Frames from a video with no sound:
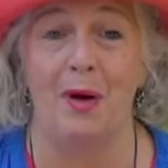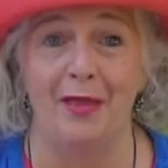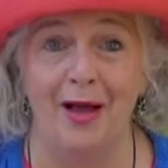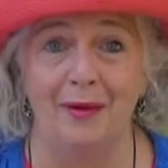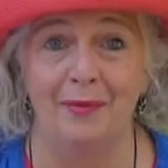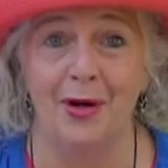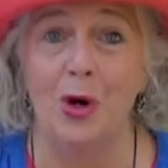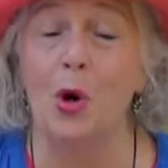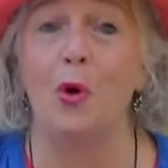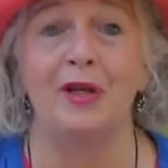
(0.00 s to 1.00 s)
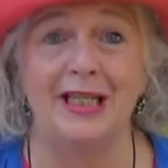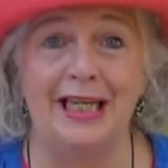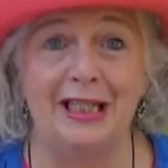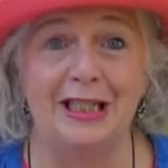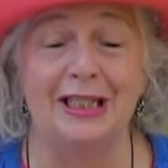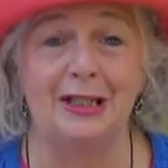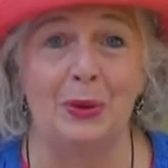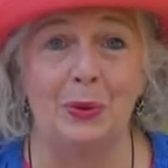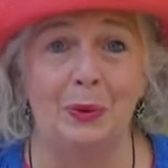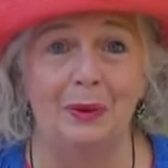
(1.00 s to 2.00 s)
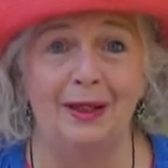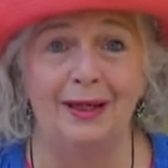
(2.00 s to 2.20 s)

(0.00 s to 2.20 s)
mother or the teachers at school?